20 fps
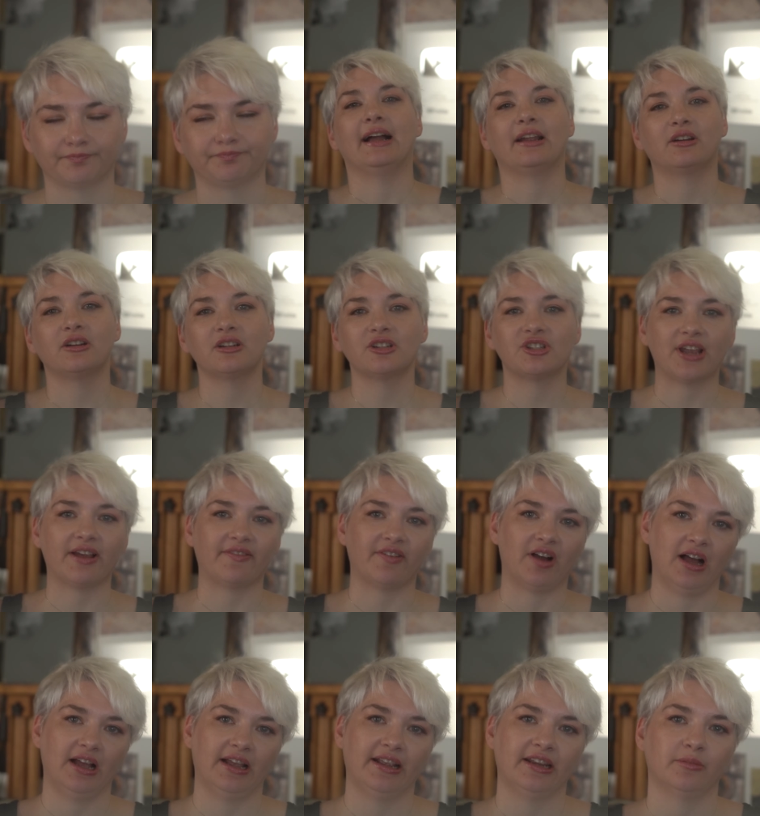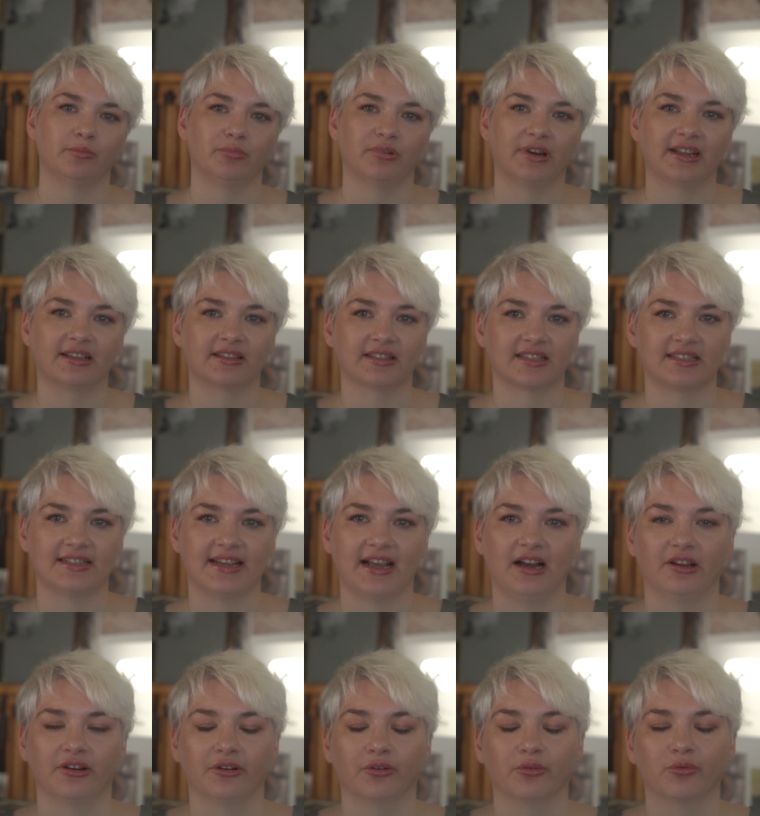I heard Jeff Hine break this
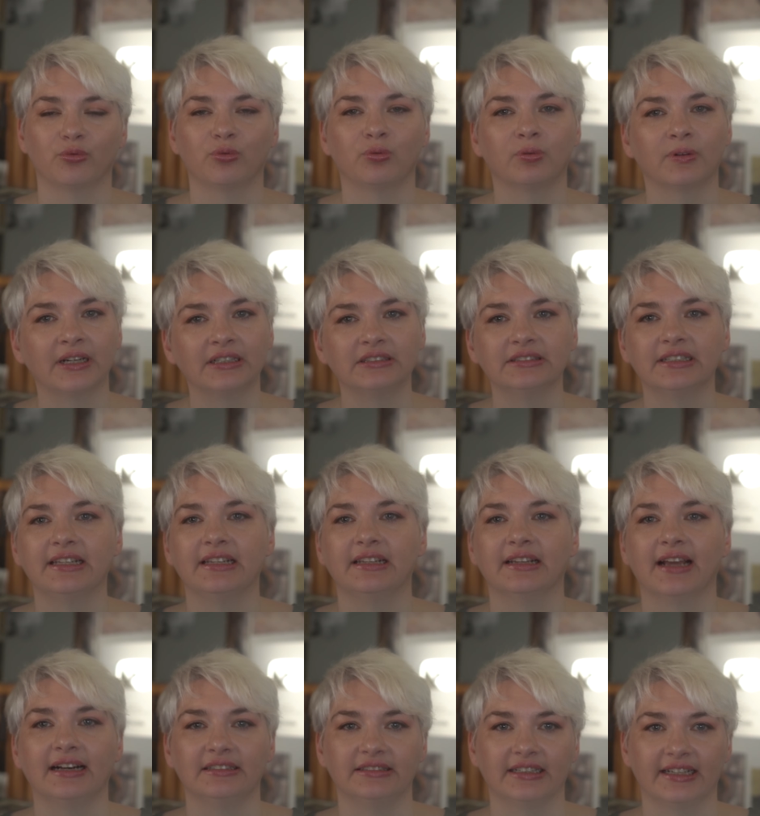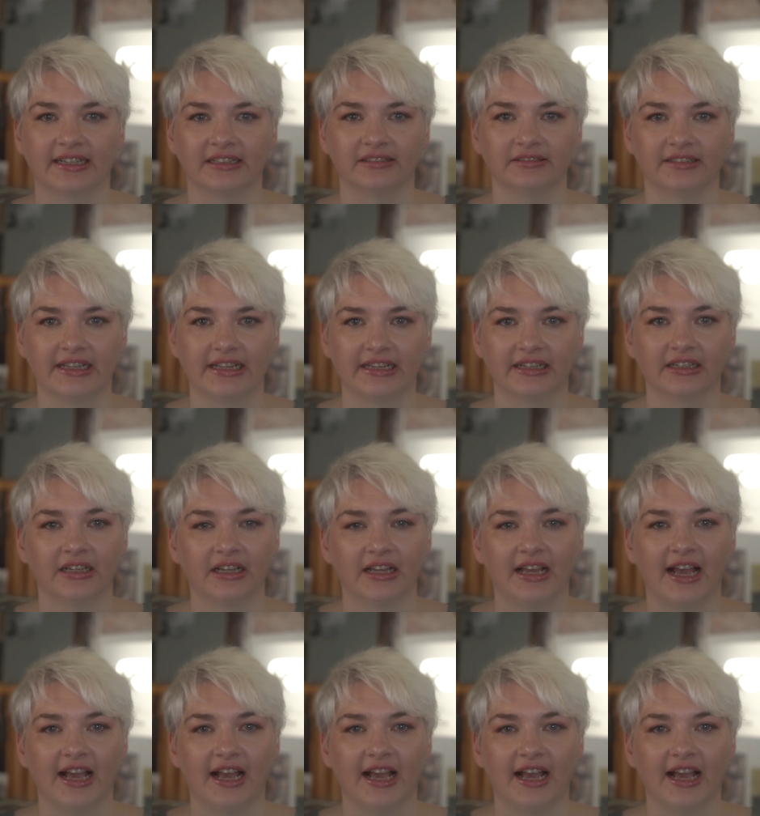down really elegantly